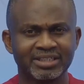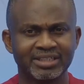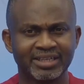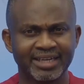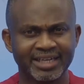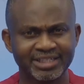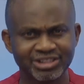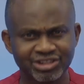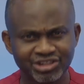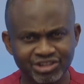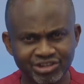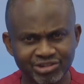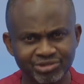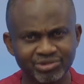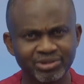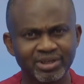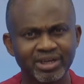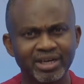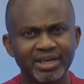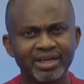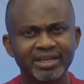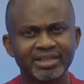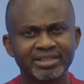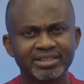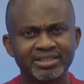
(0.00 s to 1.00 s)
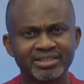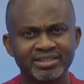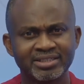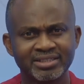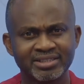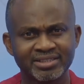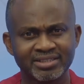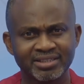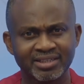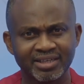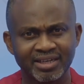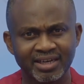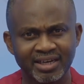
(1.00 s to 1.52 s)
Nigeria is
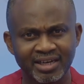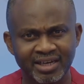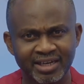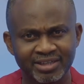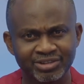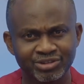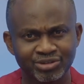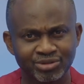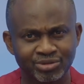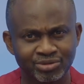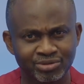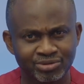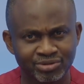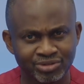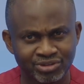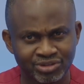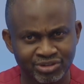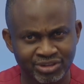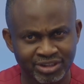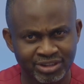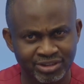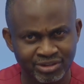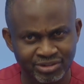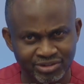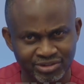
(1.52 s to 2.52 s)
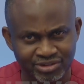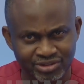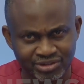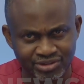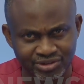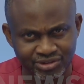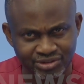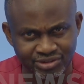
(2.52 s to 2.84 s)
a heterogeneous